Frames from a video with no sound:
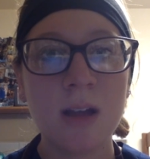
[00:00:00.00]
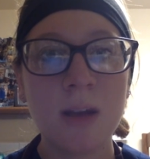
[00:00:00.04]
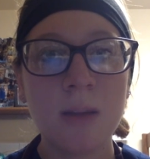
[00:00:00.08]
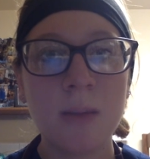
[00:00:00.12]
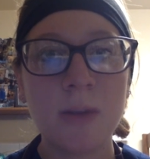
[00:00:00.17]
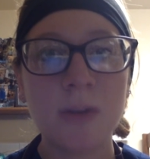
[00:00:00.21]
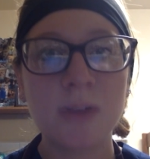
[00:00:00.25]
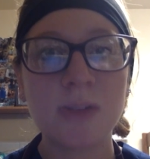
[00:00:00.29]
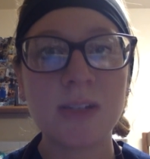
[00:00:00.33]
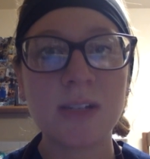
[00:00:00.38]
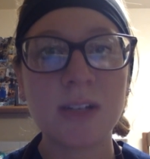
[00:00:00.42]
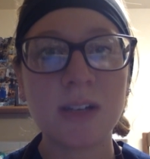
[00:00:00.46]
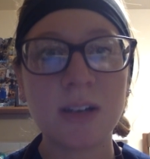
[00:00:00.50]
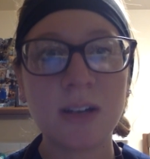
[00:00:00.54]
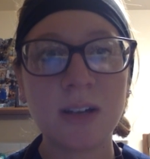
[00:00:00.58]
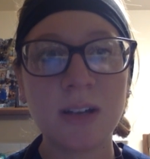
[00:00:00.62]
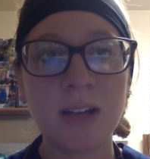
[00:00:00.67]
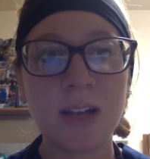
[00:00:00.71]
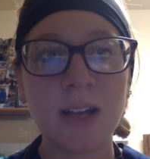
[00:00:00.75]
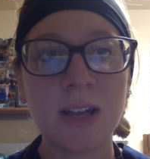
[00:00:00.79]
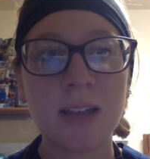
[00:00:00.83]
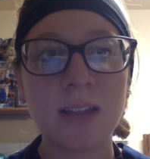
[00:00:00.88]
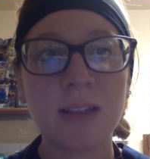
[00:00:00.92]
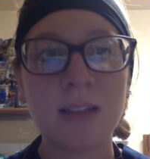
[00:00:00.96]

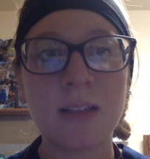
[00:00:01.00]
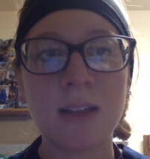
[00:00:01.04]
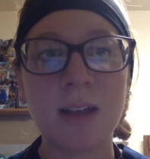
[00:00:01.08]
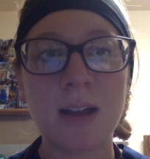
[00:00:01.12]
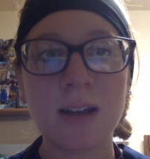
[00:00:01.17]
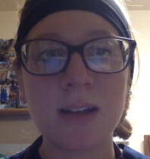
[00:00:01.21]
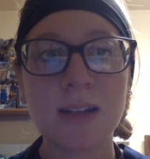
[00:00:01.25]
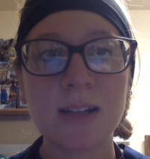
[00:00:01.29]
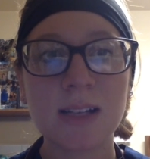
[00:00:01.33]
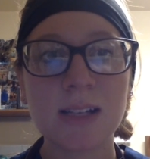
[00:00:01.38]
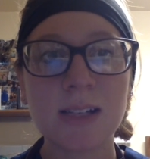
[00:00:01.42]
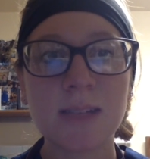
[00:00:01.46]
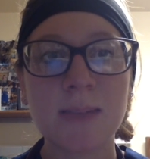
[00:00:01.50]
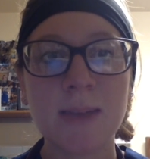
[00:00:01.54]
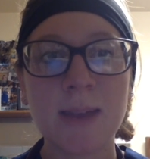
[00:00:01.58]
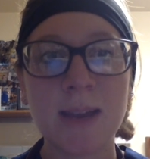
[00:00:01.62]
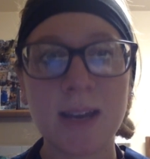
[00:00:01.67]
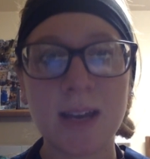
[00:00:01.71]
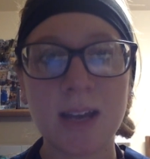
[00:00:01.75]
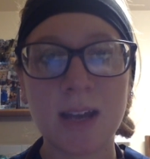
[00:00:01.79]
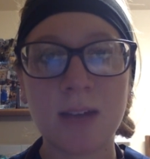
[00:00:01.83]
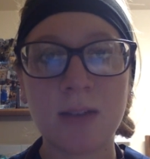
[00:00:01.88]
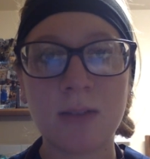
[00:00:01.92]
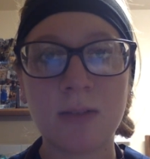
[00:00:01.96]
Posteriorly, the lungs expand
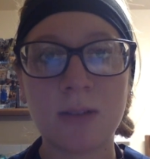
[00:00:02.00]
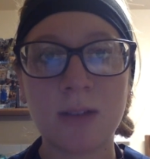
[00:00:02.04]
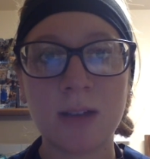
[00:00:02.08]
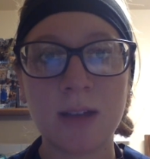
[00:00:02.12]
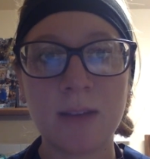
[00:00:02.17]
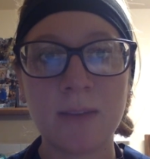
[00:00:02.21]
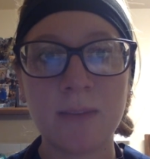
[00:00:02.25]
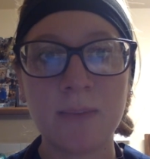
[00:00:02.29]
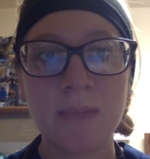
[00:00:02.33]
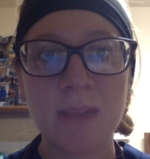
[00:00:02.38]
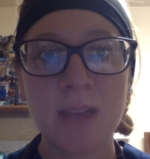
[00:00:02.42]
equally.